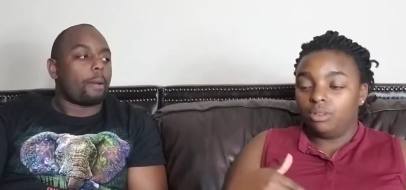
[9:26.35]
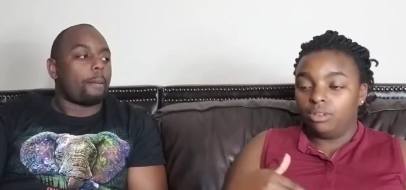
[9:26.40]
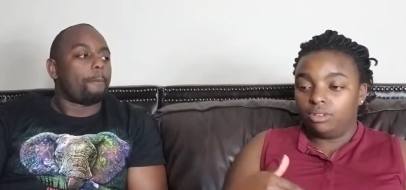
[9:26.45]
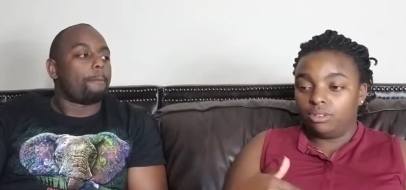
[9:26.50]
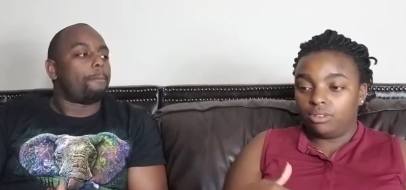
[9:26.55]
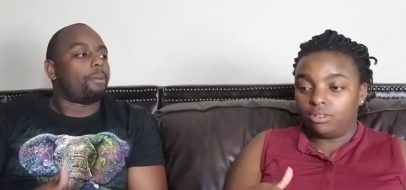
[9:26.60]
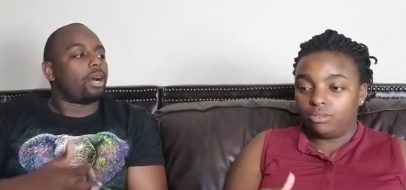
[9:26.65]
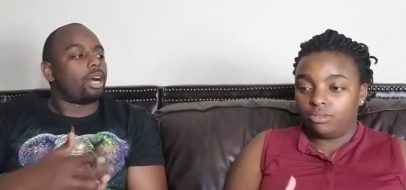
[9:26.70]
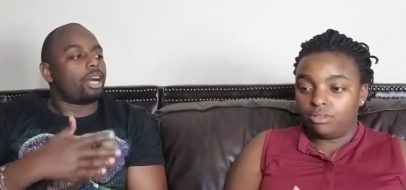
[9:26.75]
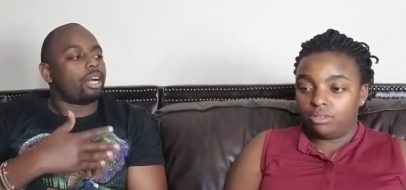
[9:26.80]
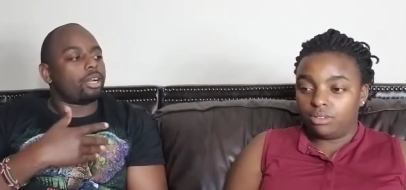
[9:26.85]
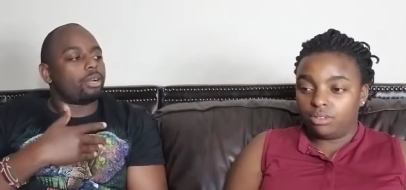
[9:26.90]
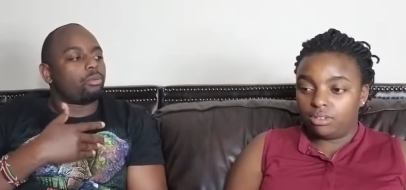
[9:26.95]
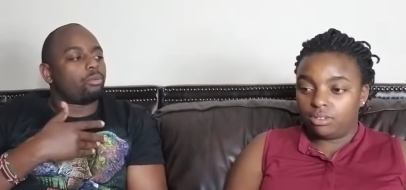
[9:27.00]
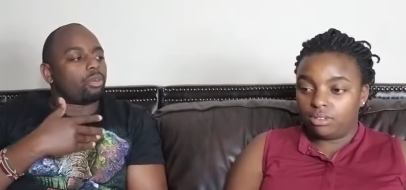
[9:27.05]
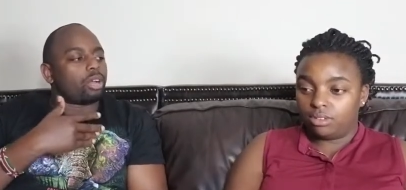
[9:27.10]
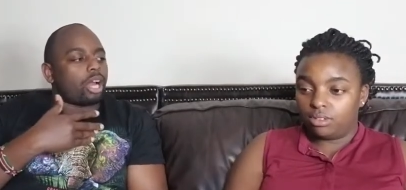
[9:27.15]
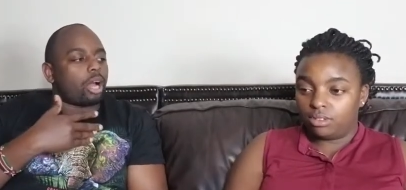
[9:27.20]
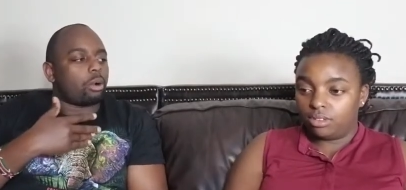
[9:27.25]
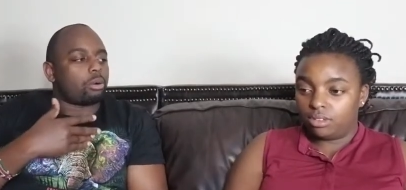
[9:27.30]
Speaker 1: But
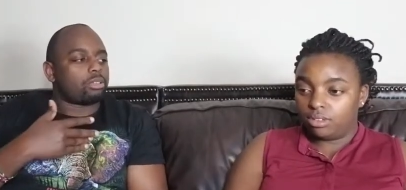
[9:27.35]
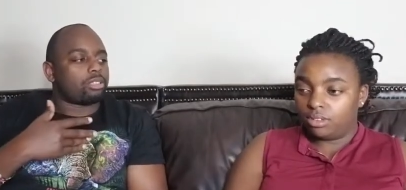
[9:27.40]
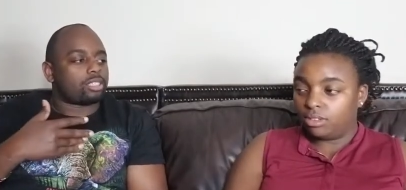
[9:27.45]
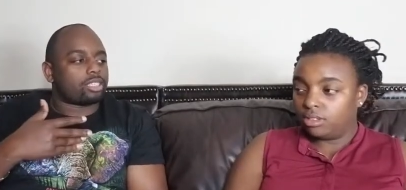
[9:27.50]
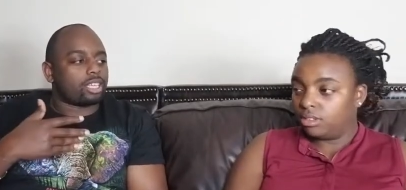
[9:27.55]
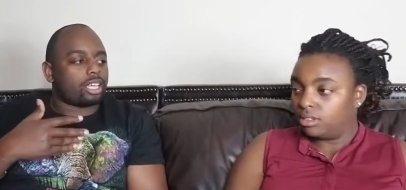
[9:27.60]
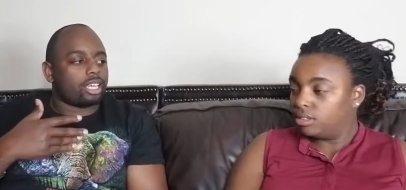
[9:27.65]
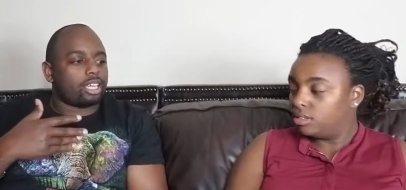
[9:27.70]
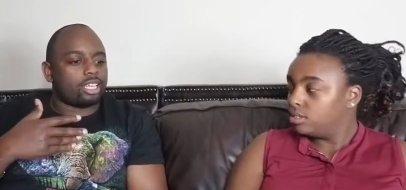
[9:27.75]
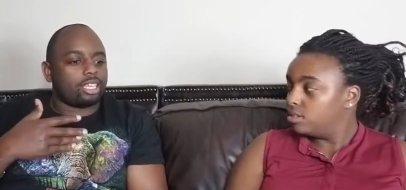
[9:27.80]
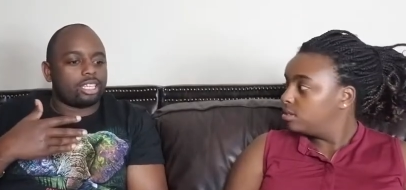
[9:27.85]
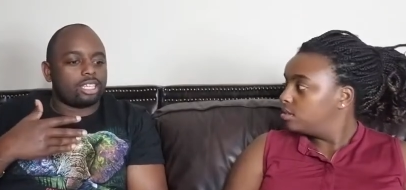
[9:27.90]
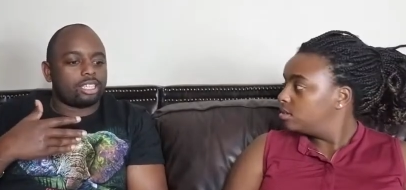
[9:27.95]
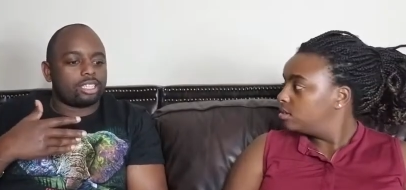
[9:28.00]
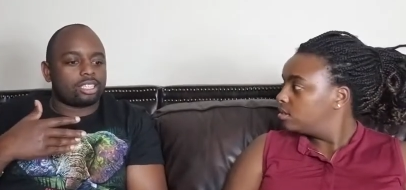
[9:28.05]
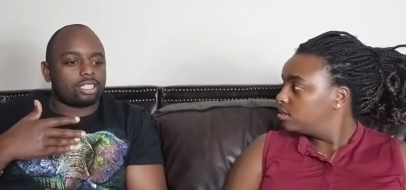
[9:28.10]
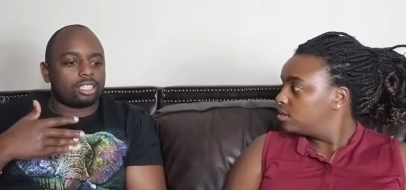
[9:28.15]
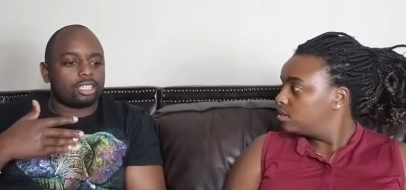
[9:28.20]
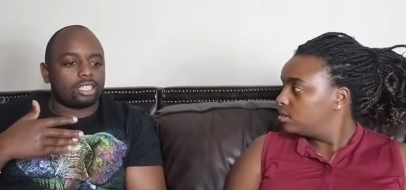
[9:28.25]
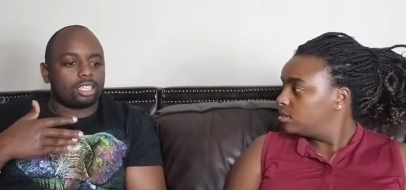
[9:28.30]
what I would say
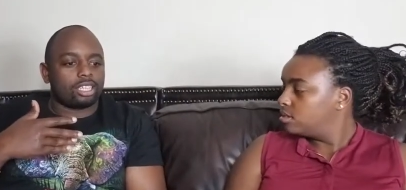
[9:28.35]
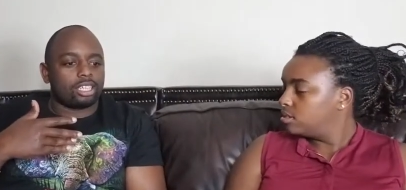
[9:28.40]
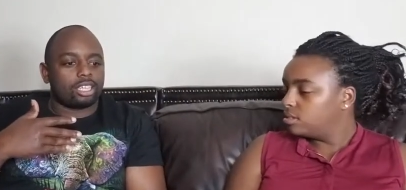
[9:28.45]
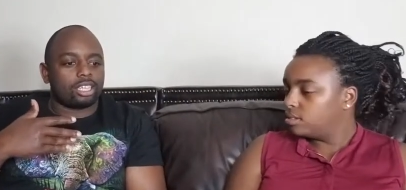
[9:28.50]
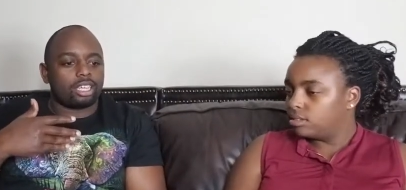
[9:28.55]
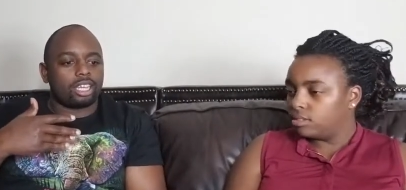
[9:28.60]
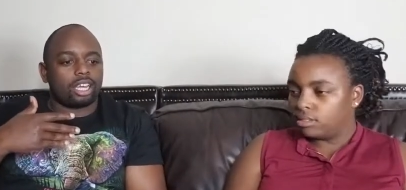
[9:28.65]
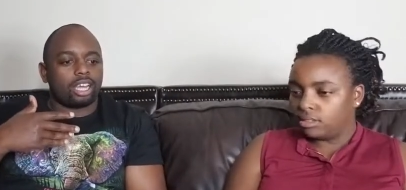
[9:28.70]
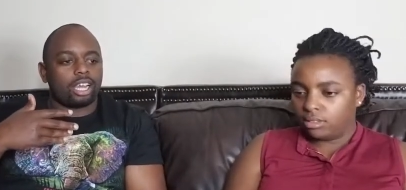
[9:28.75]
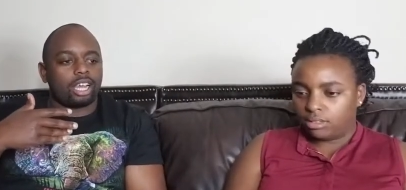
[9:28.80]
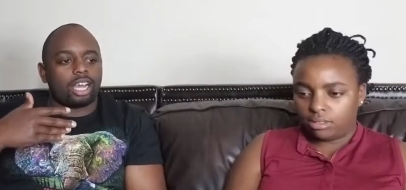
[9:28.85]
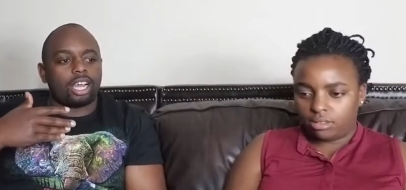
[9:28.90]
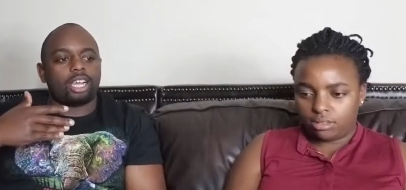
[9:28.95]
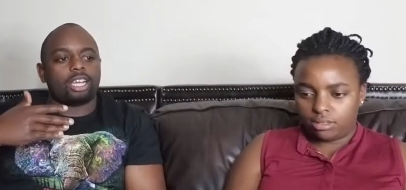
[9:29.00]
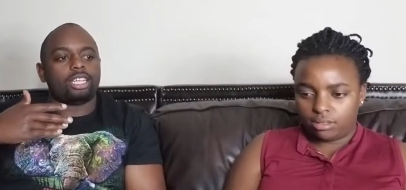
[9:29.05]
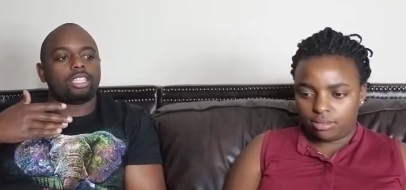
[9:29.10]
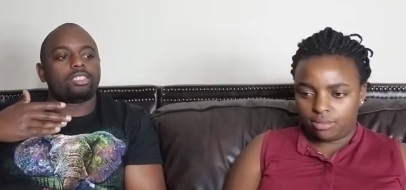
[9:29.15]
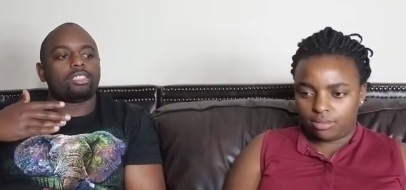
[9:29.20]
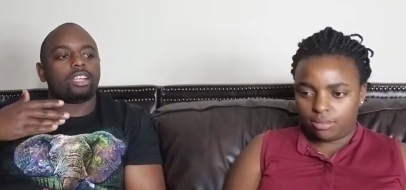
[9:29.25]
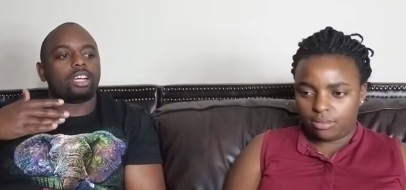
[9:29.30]
is,
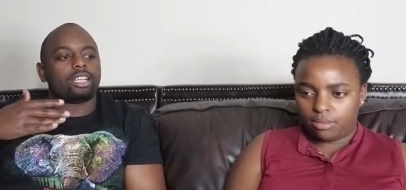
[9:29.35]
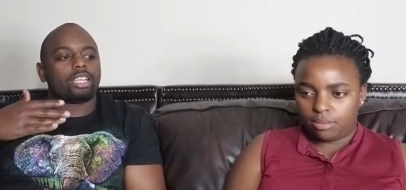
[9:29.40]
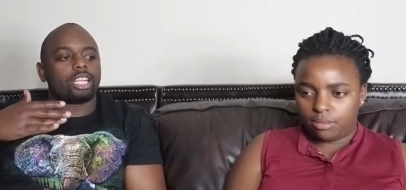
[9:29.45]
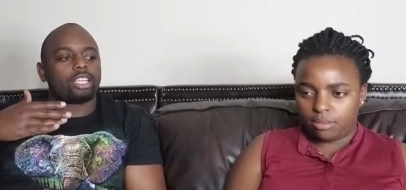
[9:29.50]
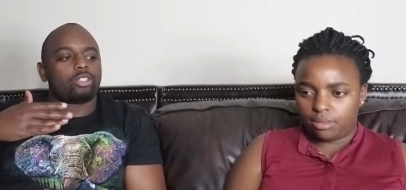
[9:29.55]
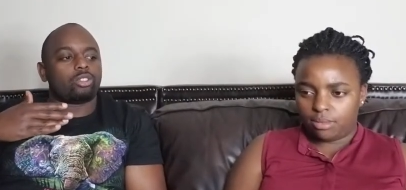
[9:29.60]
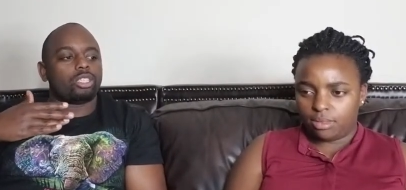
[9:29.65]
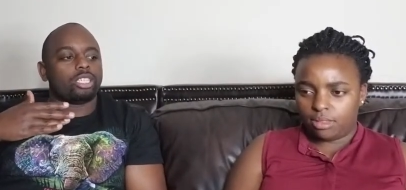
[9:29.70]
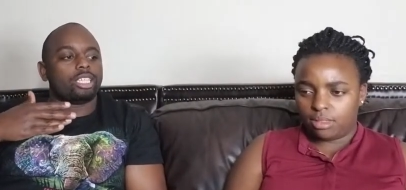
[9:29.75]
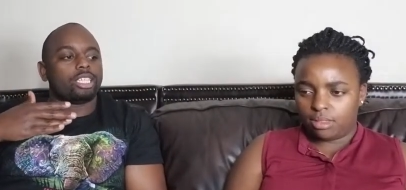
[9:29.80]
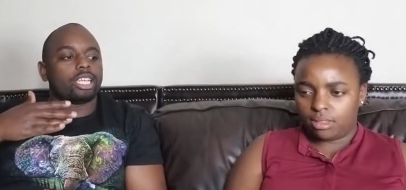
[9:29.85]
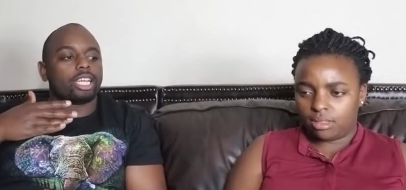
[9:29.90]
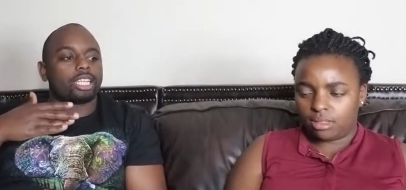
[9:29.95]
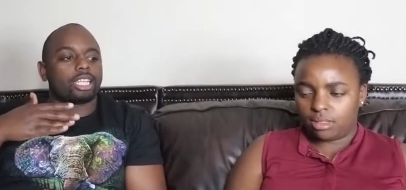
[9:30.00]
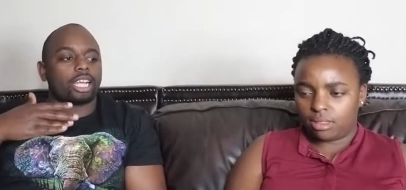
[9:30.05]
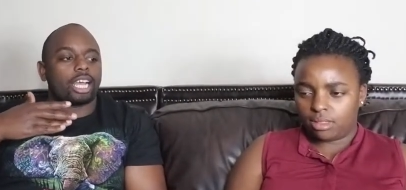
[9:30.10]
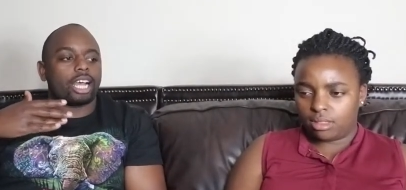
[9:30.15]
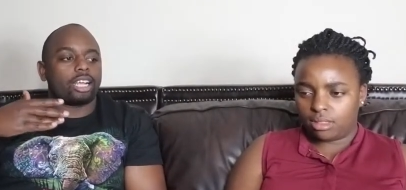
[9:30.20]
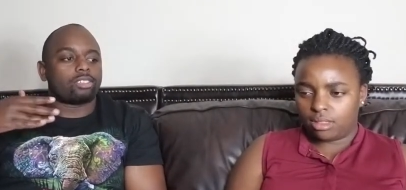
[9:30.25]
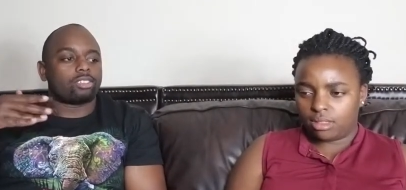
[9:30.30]
it's not that you didn't get
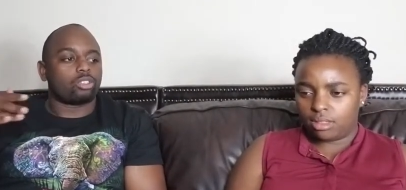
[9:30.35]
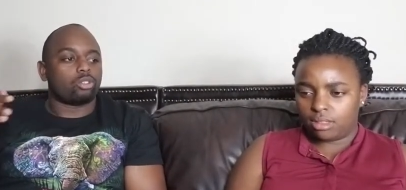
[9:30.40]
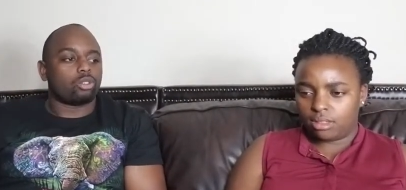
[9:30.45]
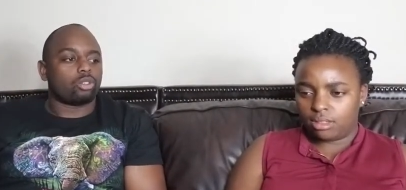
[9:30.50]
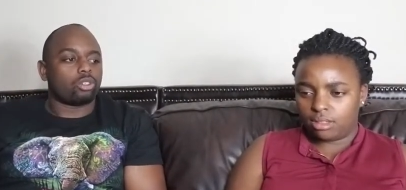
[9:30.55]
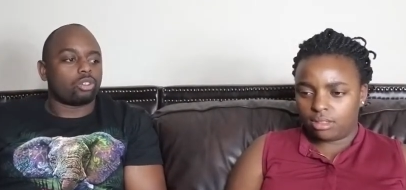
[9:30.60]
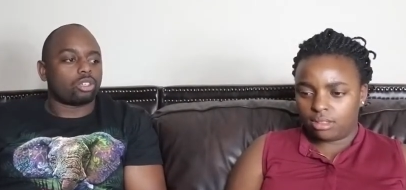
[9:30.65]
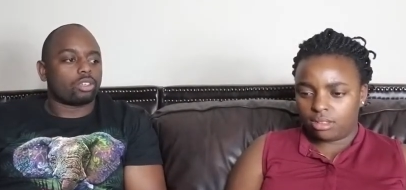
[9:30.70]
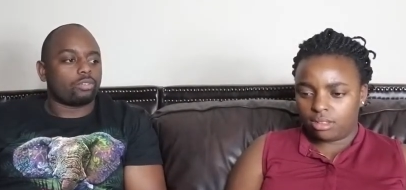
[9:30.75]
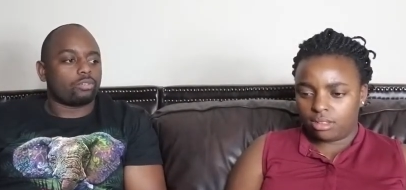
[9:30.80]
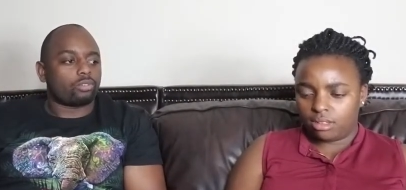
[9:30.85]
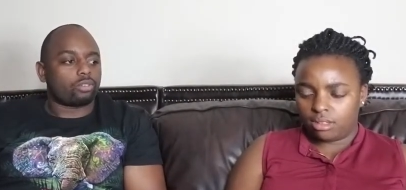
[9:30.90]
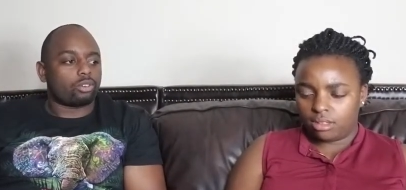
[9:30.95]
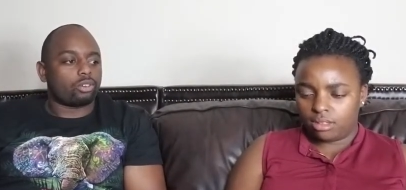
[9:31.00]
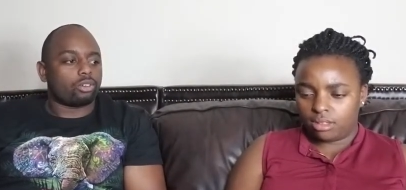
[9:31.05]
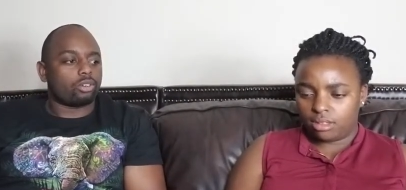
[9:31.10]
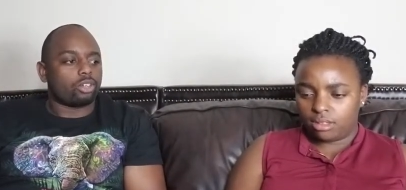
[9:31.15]
the answer you're looking for.